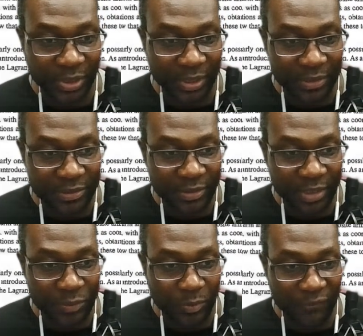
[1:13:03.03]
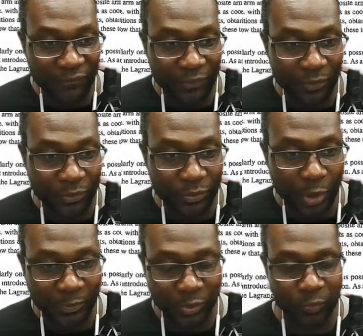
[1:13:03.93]
Shanak says, what field do
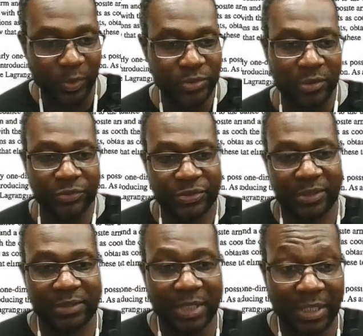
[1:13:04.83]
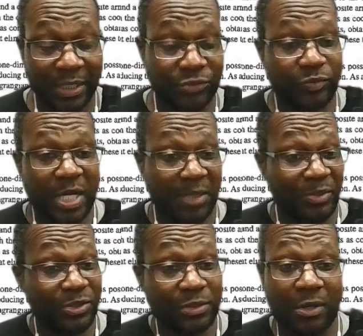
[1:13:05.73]
you hope to do research in?
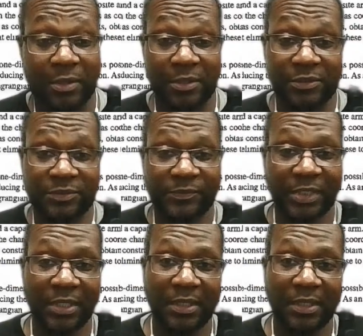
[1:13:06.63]
Astronomy, stars.